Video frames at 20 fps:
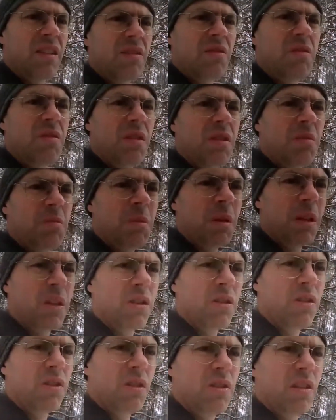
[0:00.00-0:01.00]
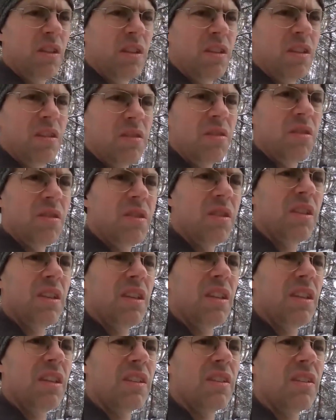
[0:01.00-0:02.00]
just want to make sure that you do
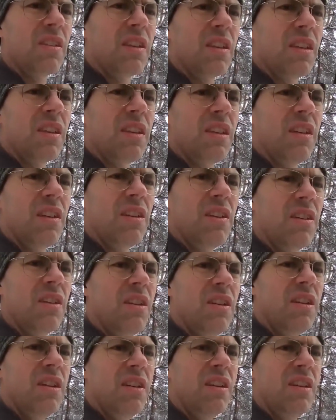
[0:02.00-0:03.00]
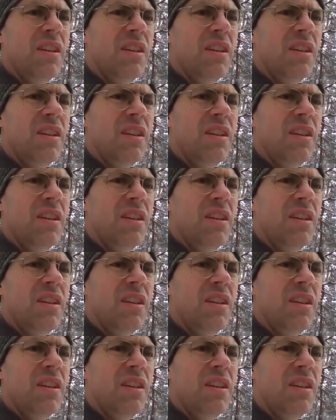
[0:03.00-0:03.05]
see this thing here